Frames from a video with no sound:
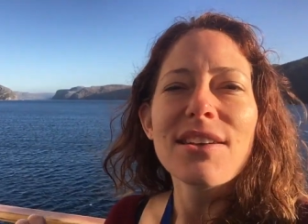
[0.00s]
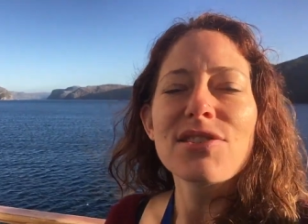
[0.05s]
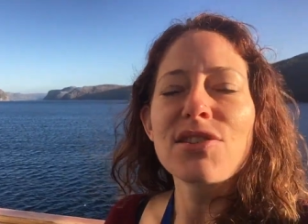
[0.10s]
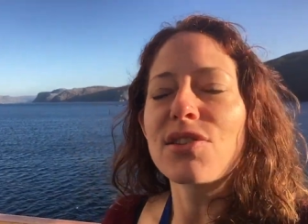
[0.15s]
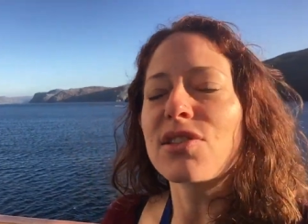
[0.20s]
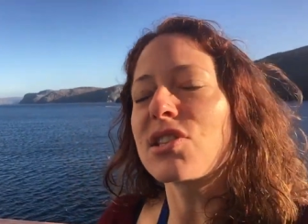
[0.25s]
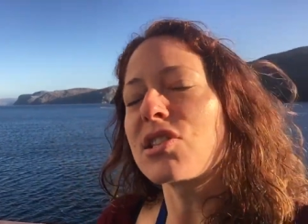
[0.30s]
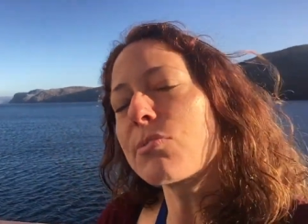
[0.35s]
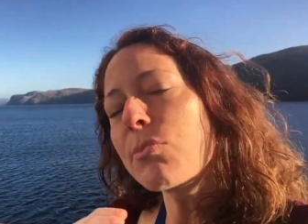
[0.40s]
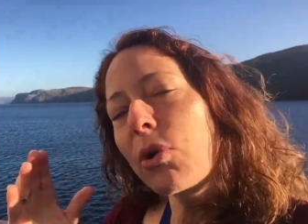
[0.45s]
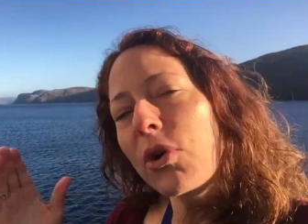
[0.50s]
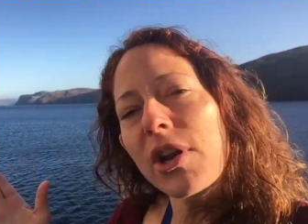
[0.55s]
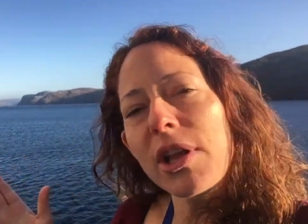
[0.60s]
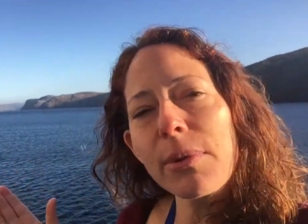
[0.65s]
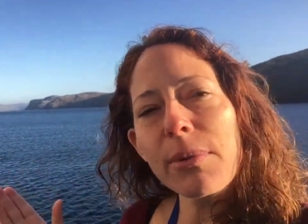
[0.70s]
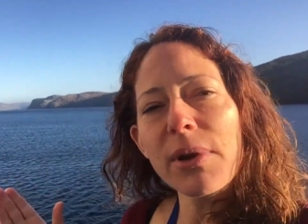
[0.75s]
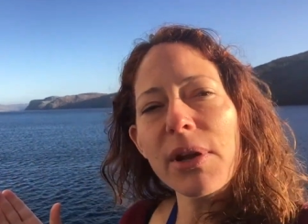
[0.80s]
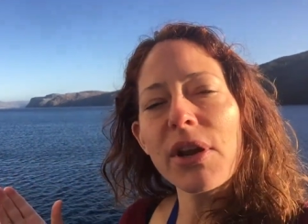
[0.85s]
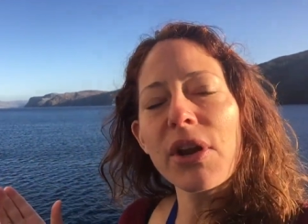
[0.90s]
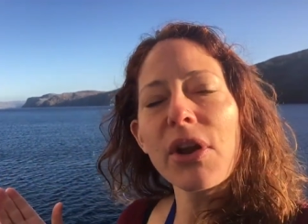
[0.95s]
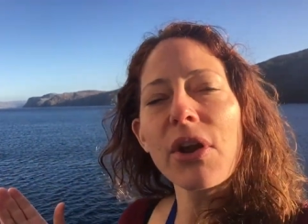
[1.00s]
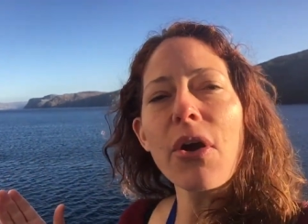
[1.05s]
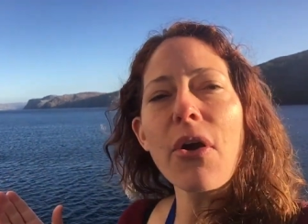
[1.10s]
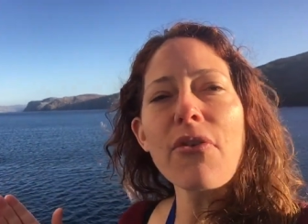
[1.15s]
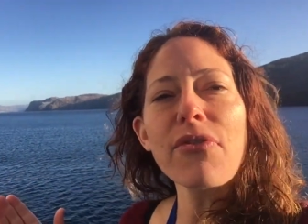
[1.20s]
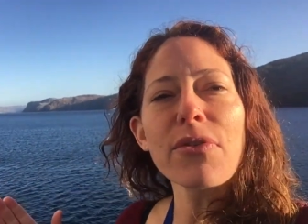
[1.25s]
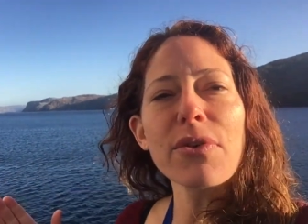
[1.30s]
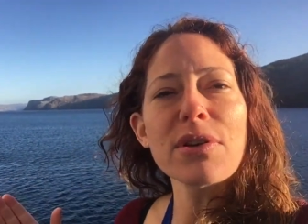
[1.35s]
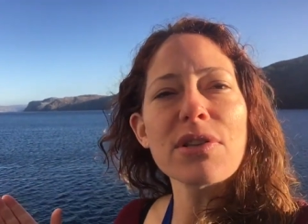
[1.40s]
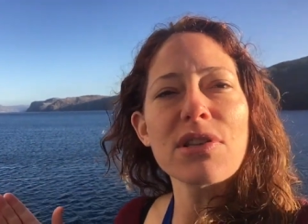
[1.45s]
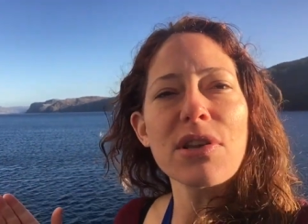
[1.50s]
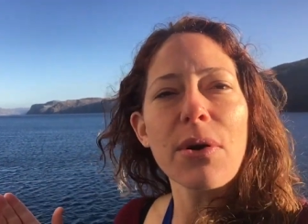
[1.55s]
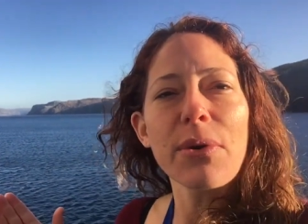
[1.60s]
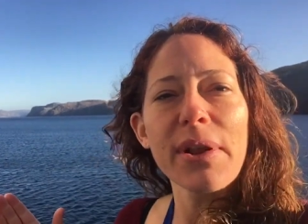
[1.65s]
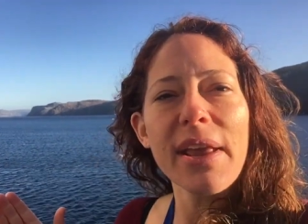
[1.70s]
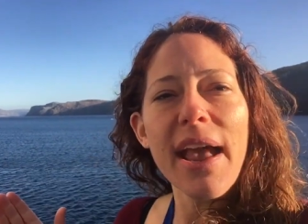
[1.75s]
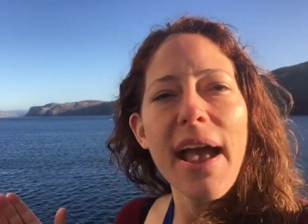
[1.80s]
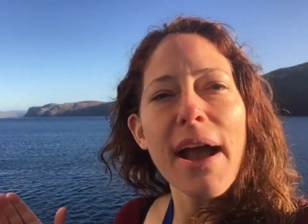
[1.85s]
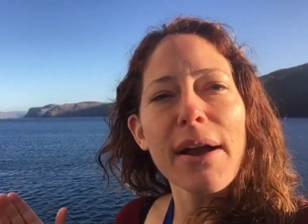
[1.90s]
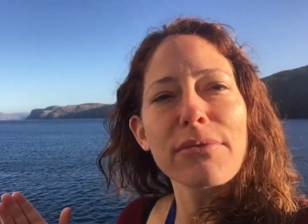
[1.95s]
So this morning we're going to go for a
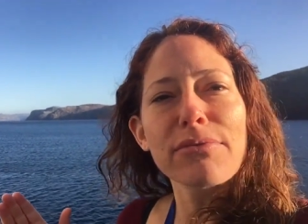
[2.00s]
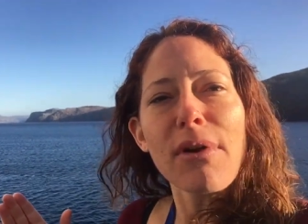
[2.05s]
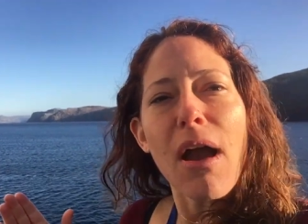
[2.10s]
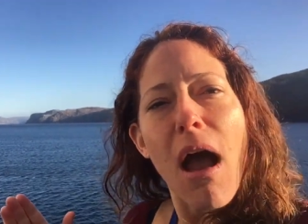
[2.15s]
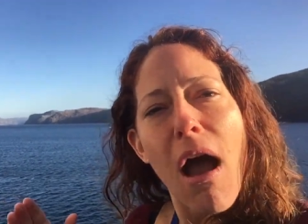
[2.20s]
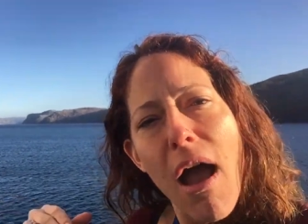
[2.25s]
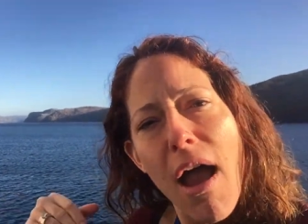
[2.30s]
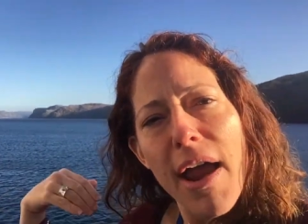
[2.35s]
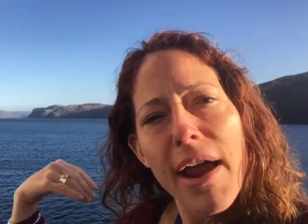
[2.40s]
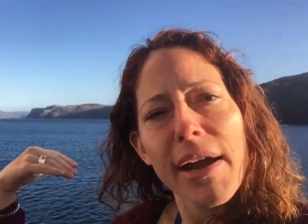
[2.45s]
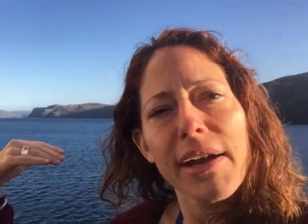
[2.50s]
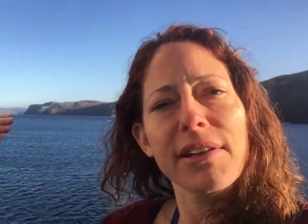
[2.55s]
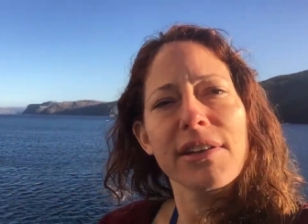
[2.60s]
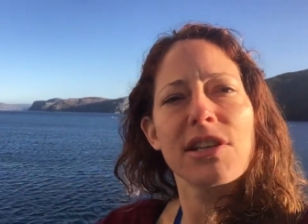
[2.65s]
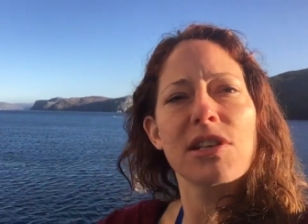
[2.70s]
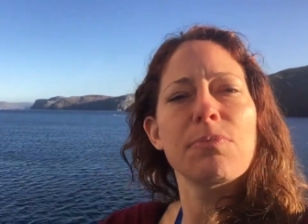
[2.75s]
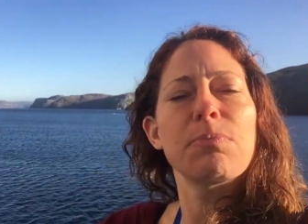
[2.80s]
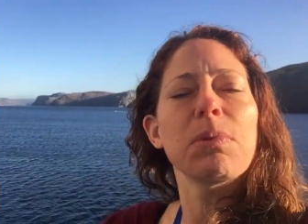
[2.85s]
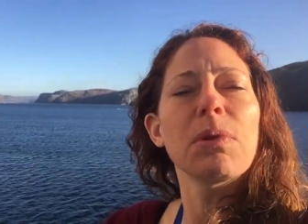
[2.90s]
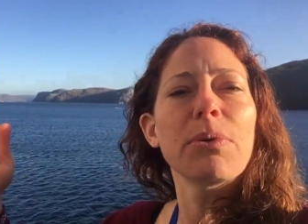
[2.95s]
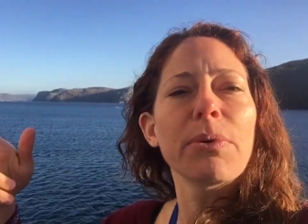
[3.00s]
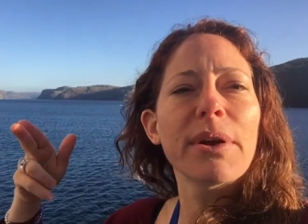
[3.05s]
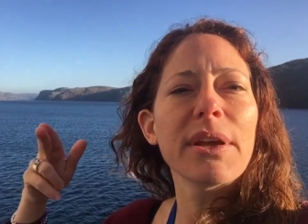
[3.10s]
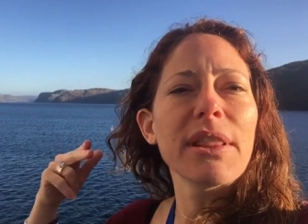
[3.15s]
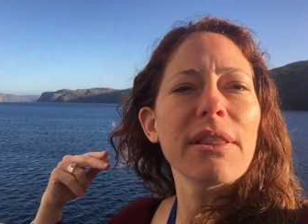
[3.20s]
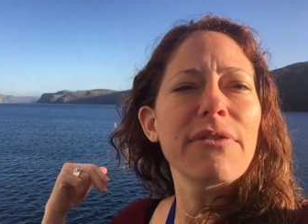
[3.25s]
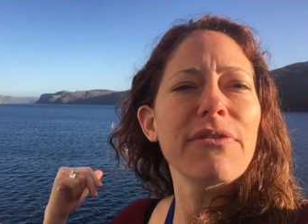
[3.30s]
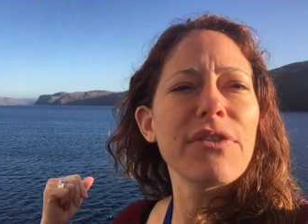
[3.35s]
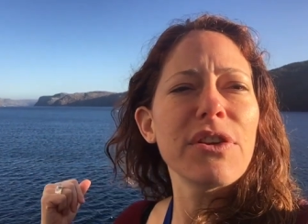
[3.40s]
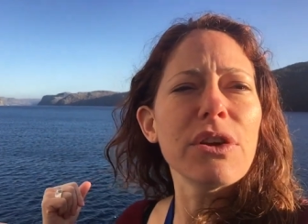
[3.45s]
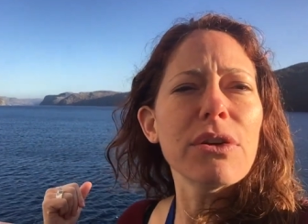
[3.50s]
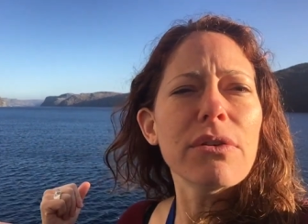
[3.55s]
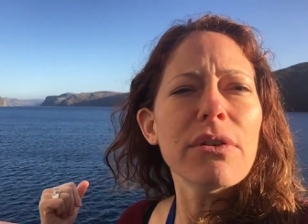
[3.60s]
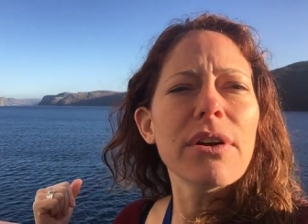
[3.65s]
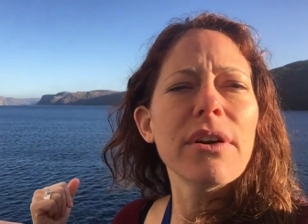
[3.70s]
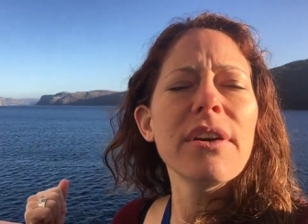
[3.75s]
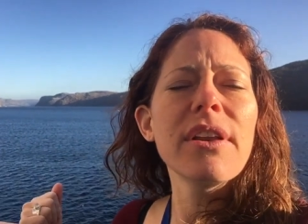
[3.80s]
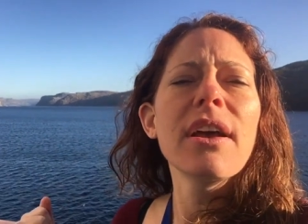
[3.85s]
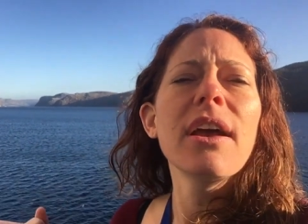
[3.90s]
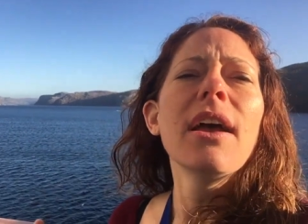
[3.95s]
Zodiac ride, exploring the
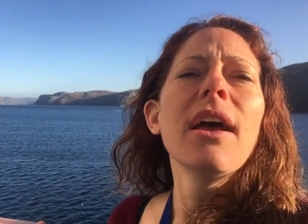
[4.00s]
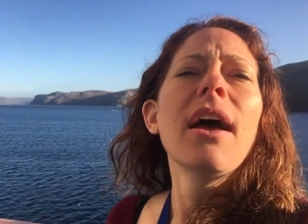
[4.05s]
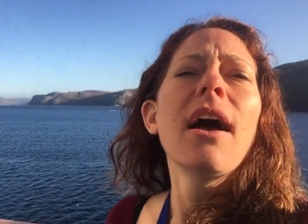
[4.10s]
fjord,